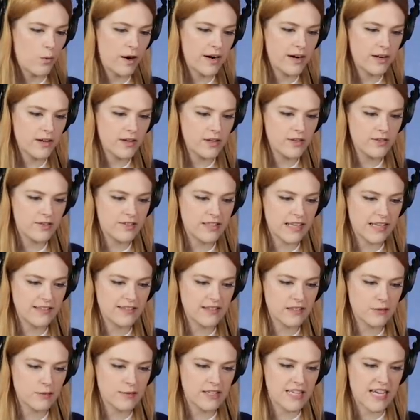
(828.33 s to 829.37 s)
Why don't you
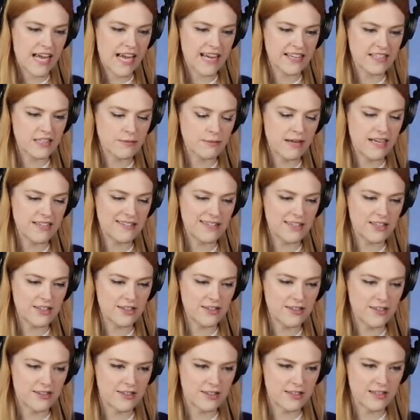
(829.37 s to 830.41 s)
send some text
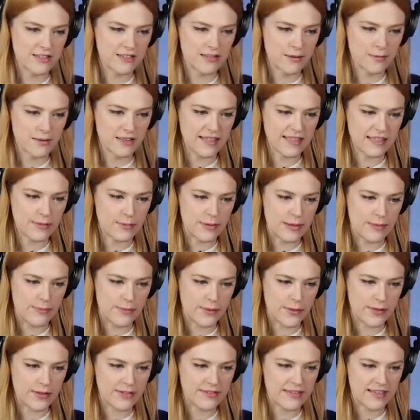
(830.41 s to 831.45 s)
messages to some of these
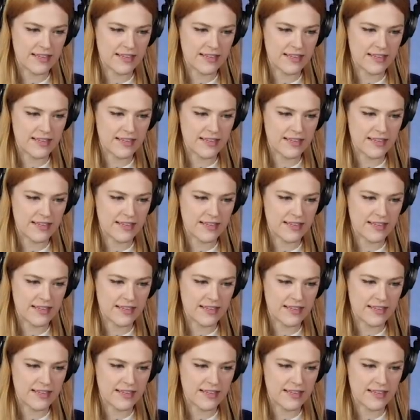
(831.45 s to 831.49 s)
people?